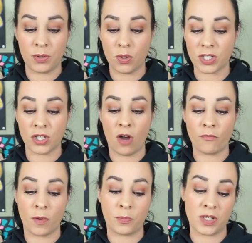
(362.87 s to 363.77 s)
pure salt
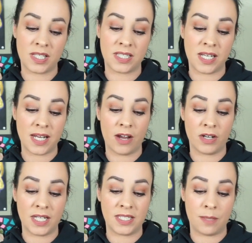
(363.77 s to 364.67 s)
from pristine
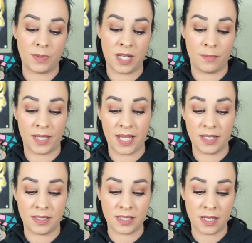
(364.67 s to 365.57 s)
area deep in
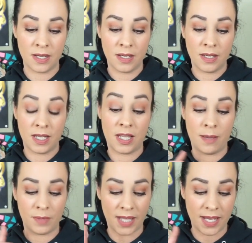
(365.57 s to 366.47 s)
Himalayans, in the
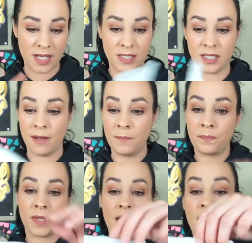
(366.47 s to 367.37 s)
Himalayas.
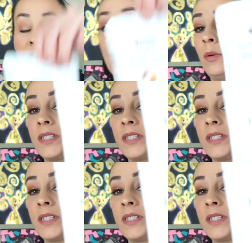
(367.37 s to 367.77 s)
And I will